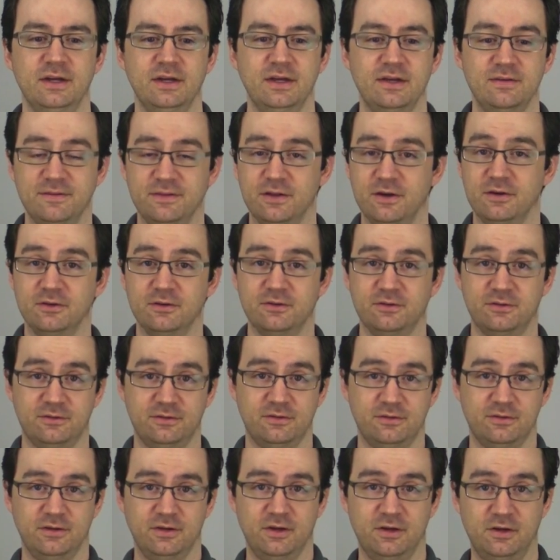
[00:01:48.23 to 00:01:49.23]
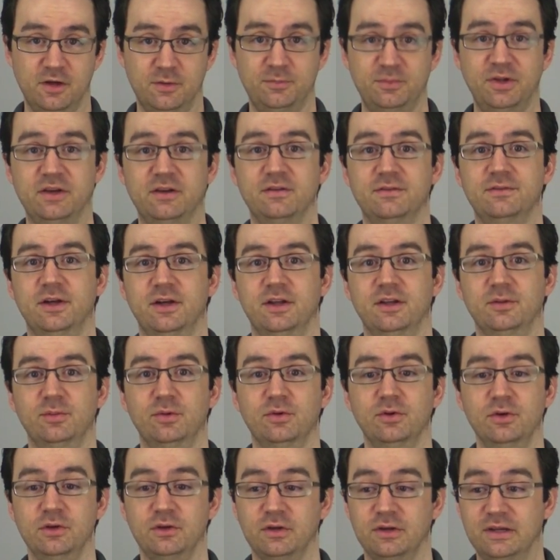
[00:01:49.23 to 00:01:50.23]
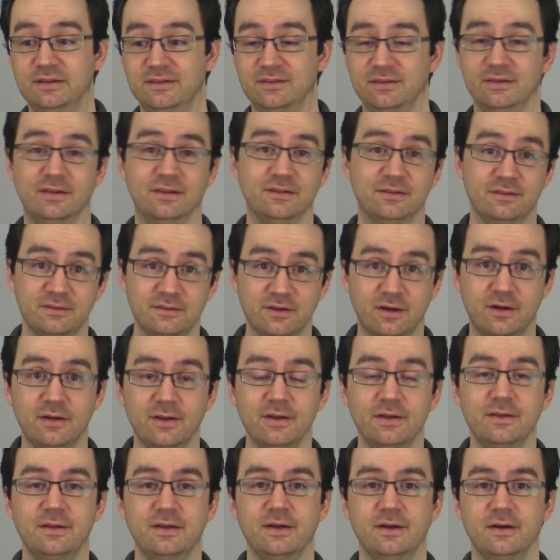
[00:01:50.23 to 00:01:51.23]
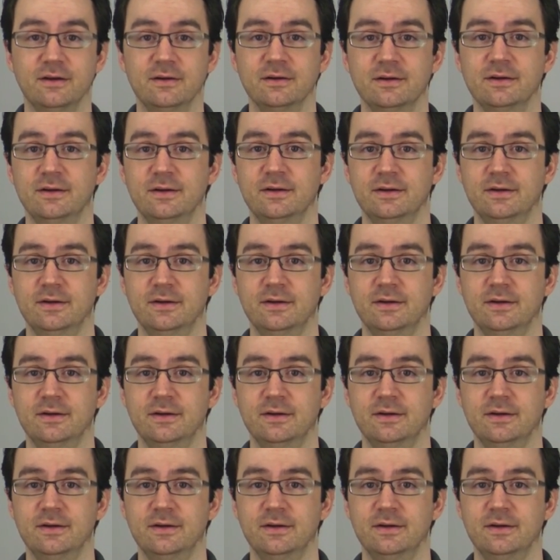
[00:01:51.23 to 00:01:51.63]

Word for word: If there's an update available, you can easily install it there.